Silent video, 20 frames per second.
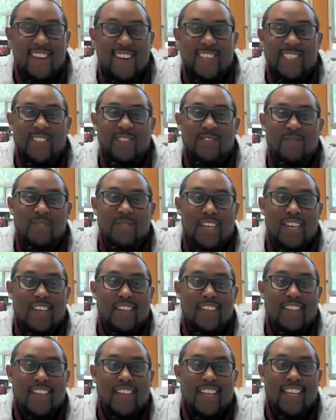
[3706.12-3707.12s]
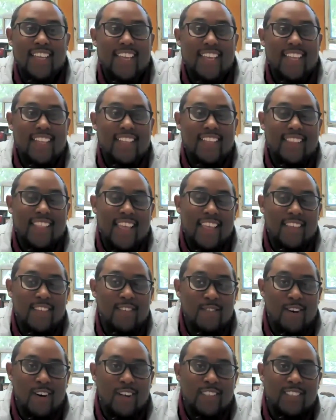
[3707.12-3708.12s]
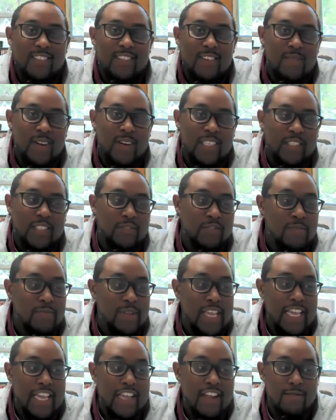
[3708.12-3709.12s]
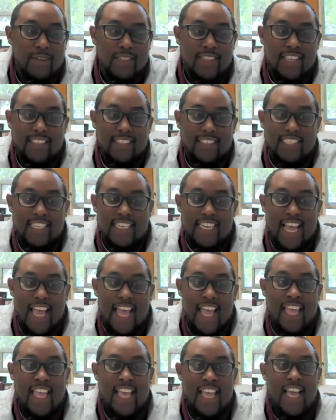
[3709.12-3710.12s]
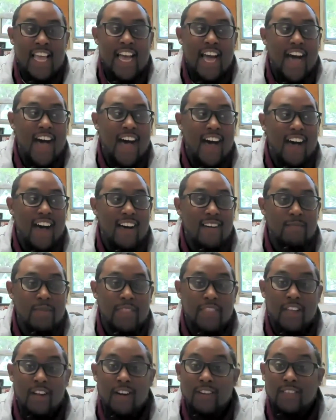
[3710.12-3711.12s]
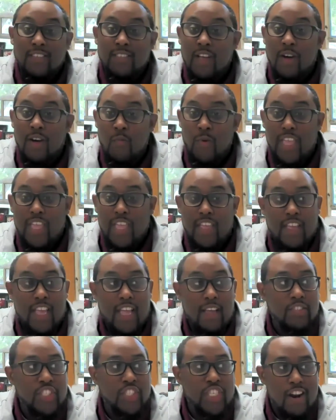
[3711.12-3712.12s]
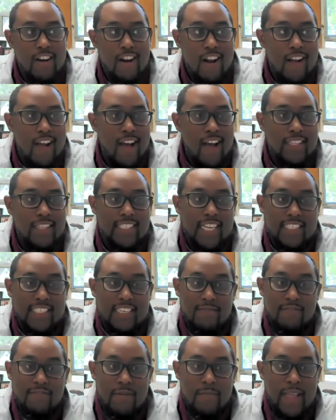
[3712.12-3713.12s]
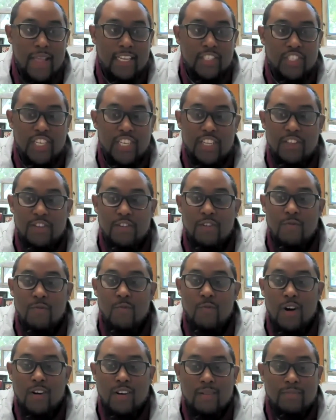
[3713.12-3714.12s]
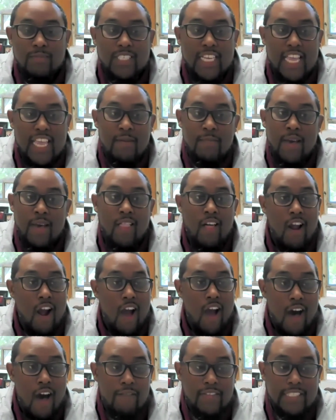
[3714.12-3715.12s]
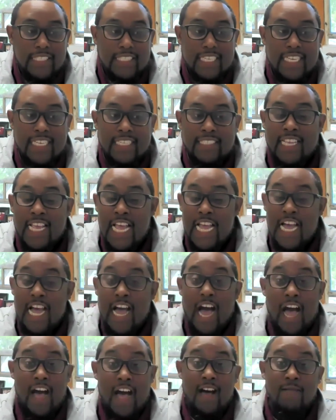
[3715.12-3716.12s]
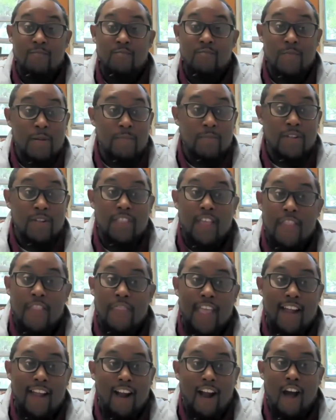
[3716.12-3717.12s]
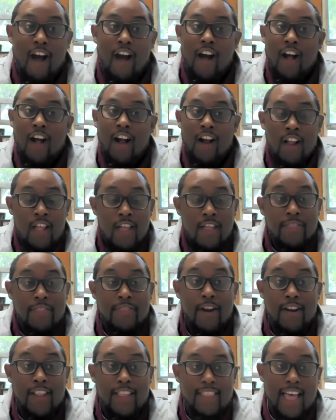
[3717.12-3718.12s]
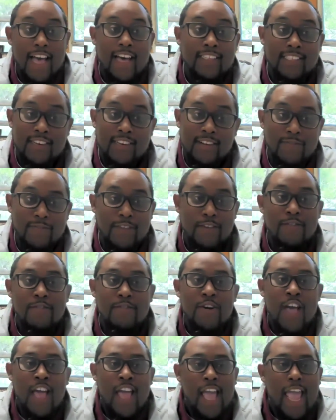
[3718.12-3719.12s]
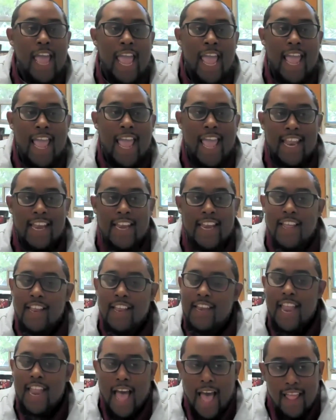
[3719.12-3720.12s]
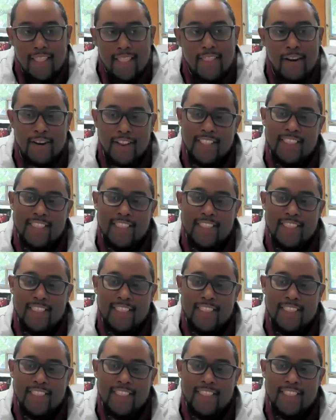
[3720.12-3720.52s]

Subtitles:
close. Well, again, thank you all so much for being here with us today. We have shared our contact information. You're welcome to email our offices. Remember that there are 30,000 of you and not